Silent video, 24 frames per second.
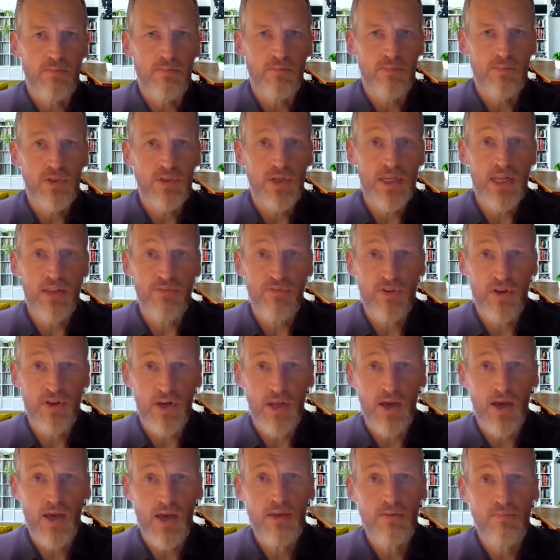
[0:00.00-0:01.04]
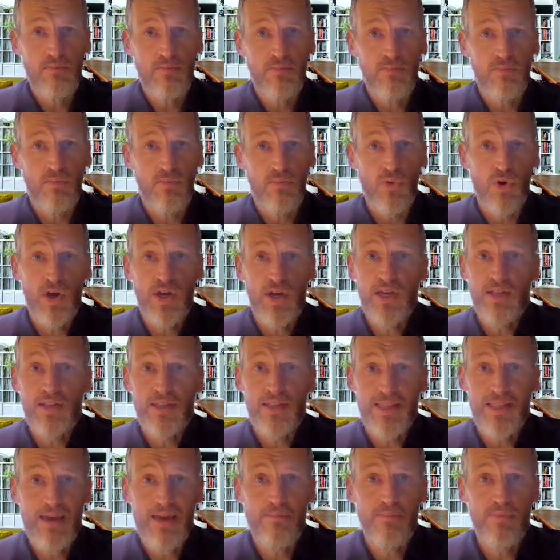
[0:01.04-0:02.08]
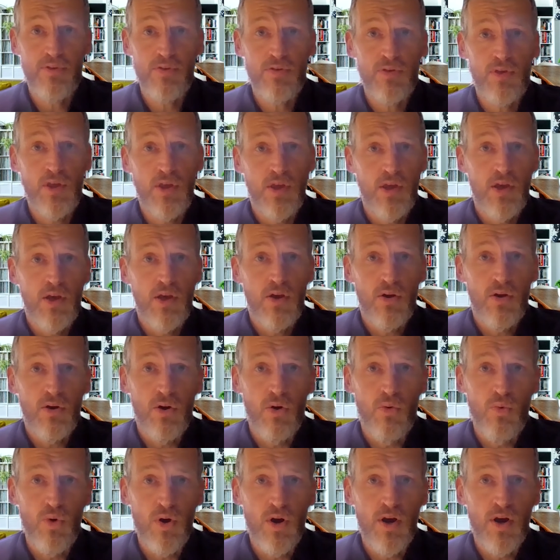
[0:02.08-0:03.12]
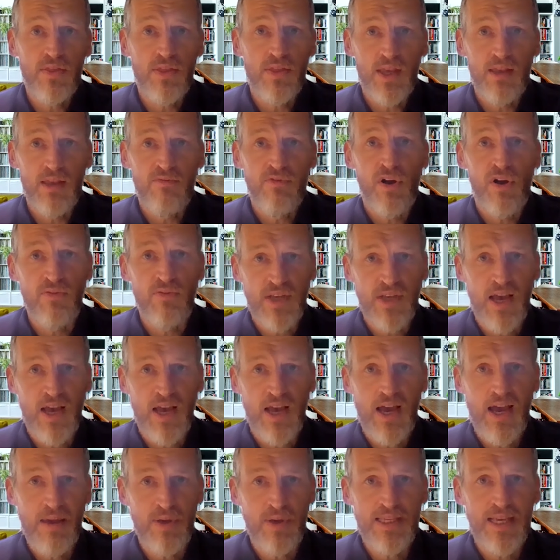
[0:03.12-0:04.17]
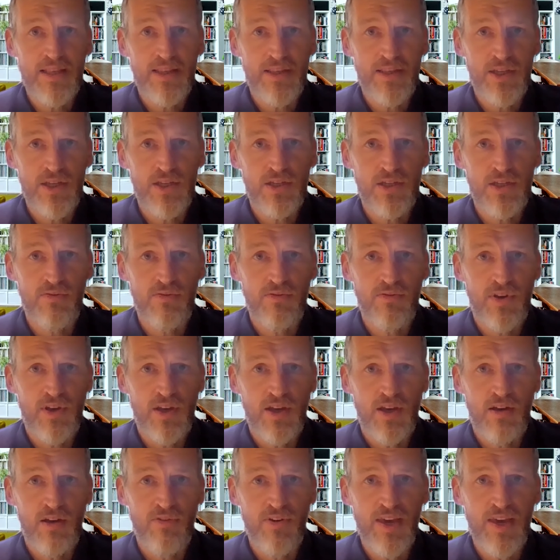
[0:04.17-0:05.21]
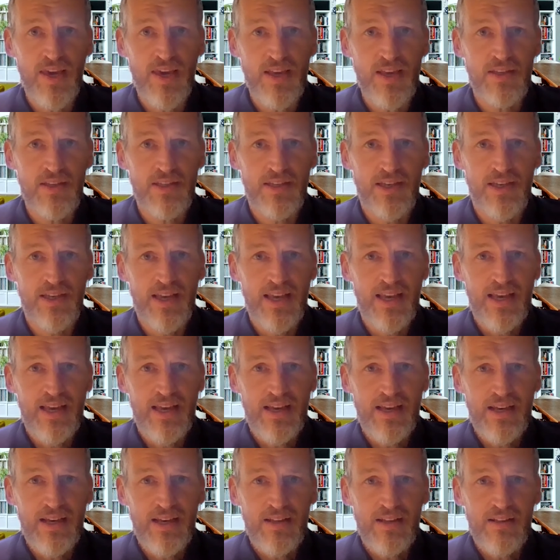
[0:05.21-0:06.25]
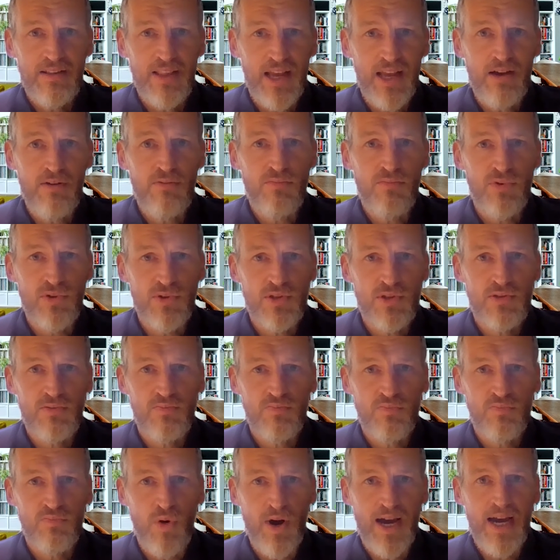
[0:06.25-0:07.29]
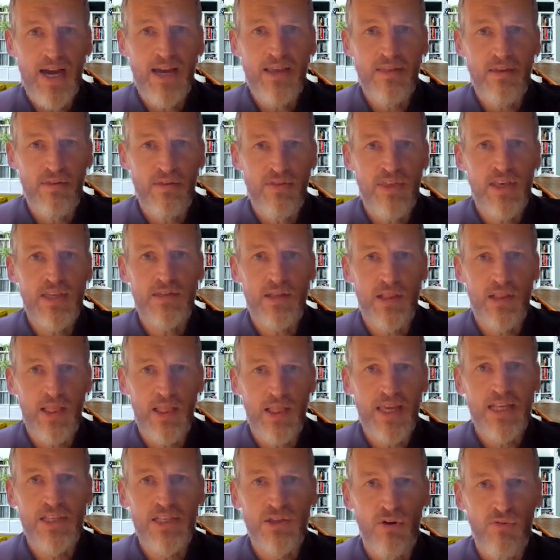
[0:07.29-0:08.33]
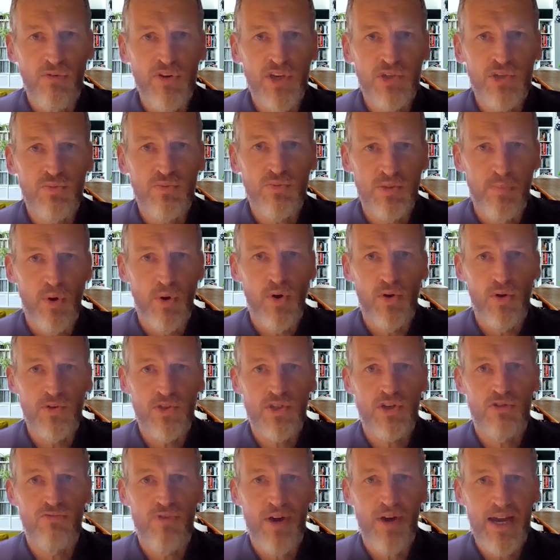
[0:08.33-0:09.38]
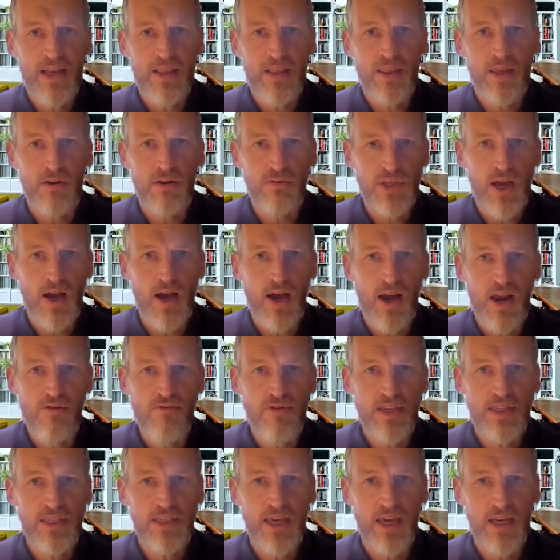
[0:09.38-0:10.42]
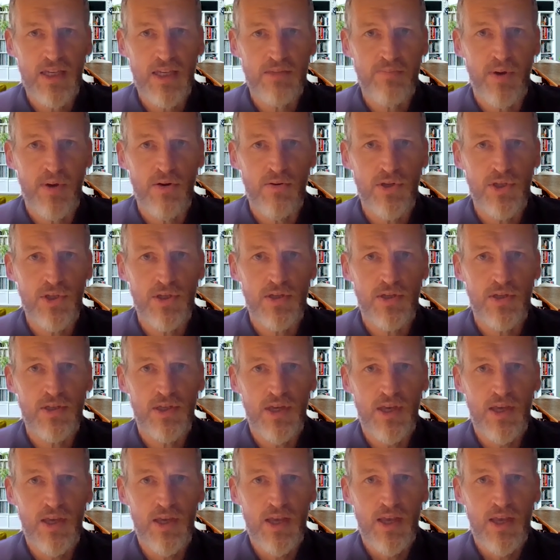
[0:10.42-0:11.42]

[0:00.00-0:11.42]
significant height, work at depth, or work that involves a high percentage of heat. That was why the Thistle Leeds office was born, to write those high risk exposures.